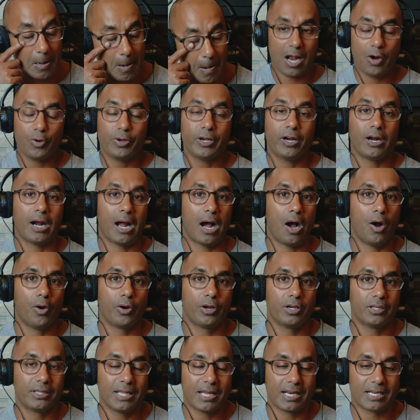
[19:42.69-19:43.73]
I don't care how
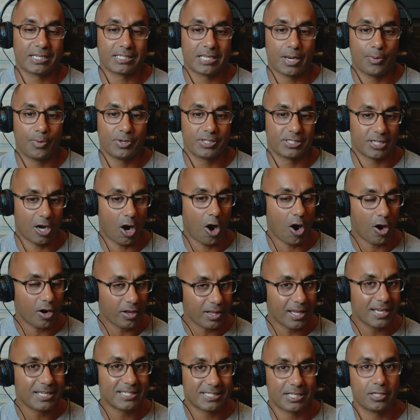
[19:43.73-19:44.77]
good that exam was. Are
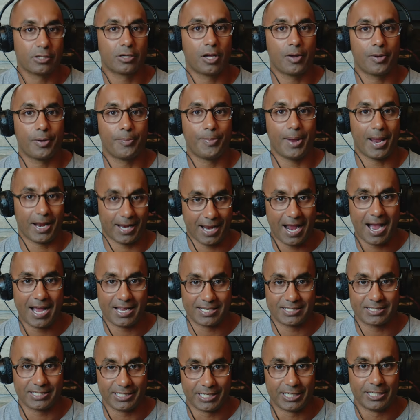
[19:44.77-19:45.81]
they still coming back,
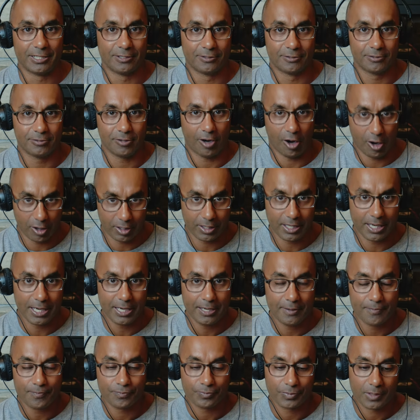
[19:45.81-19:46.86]
honestly? Are
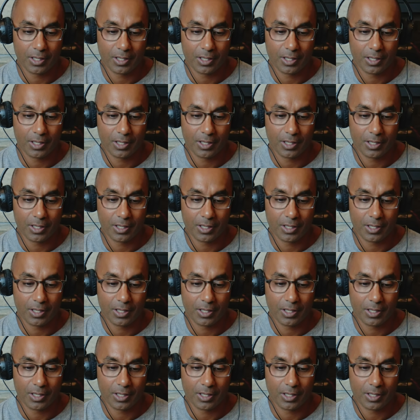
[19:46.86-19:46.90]
they?